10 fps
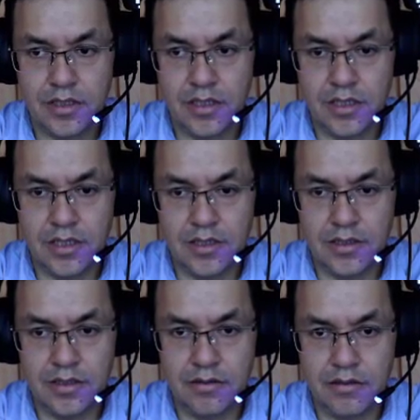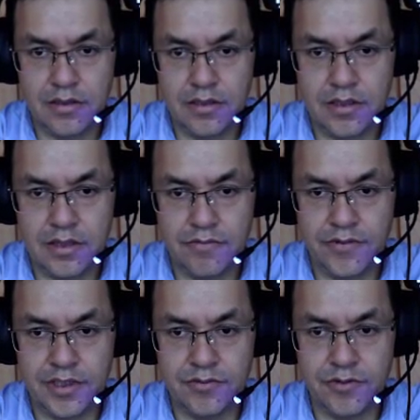and in the
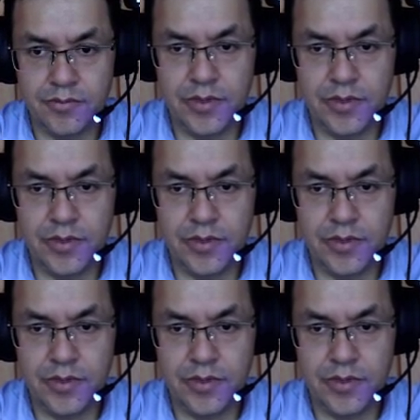first 4